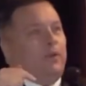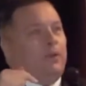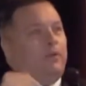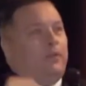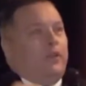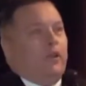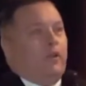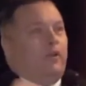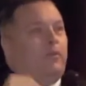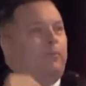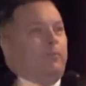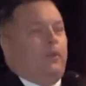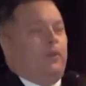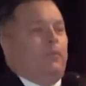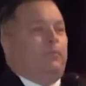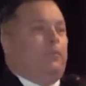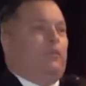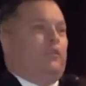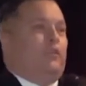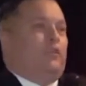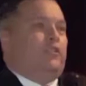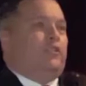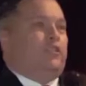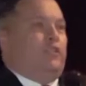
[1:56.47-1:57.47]
But there are
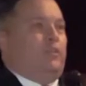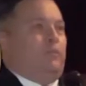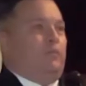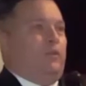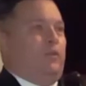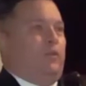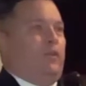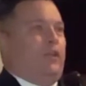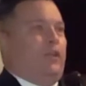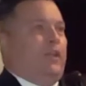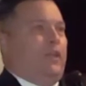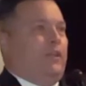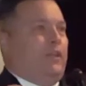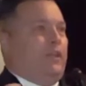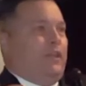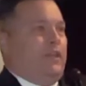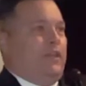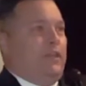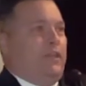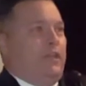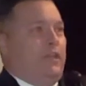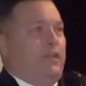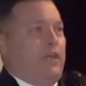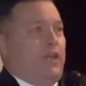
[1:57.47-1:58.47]
people in this community
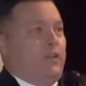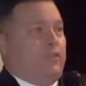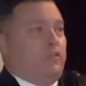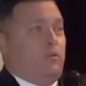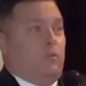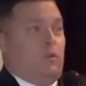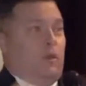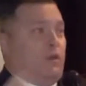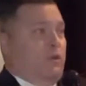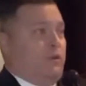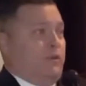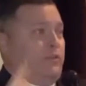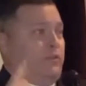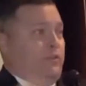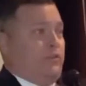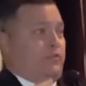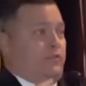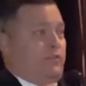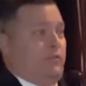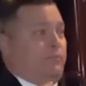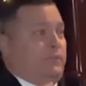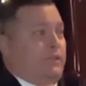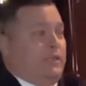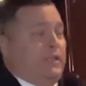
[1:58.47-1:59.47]
that need us, who aren't in
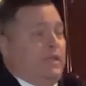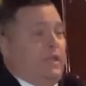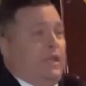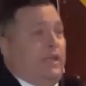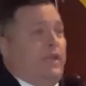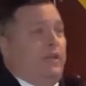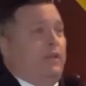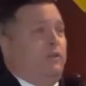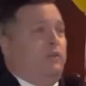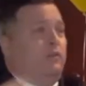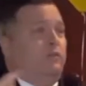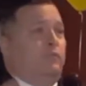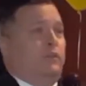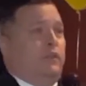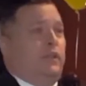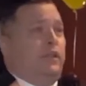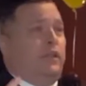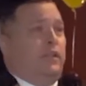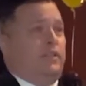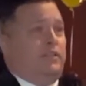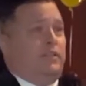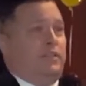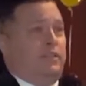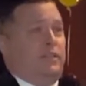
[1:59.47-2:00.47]
this room tonight, who
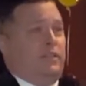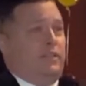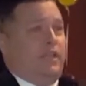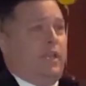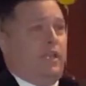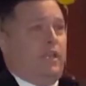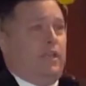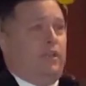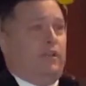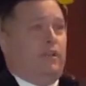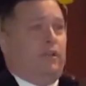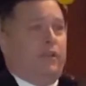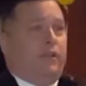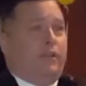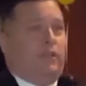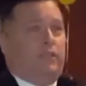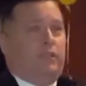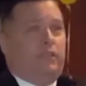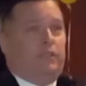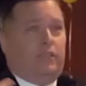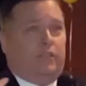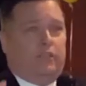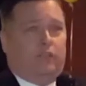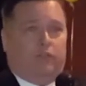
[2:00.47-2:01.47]
need us to stay here
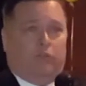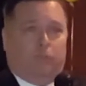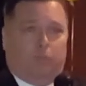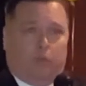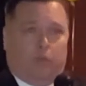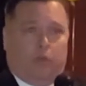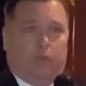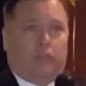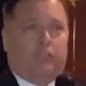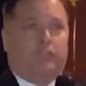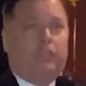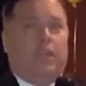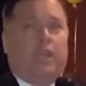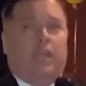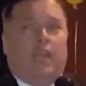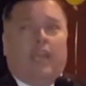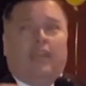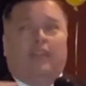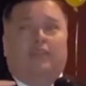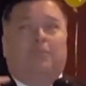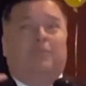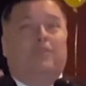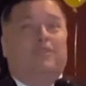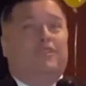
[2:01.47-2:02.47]
and continue to push,
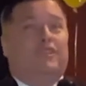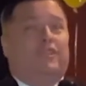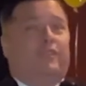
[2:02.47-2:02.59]
and to